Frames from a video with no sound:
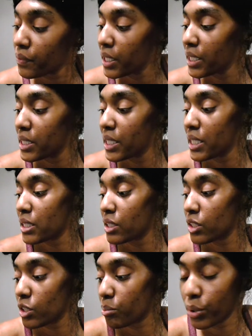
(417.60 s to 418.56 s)
it doesn't
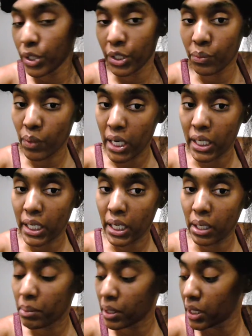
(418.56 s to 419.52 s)
look pretty right
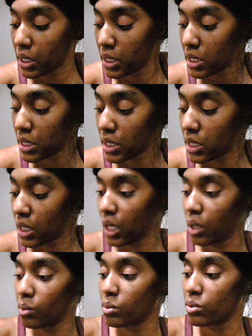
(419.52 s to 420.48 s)
now because
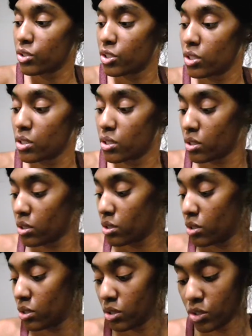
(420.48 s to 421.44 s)
I was just
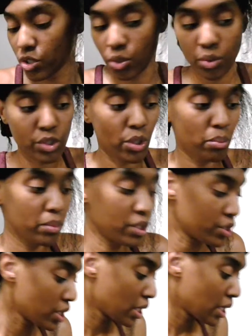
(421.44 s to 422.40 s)
doing so much.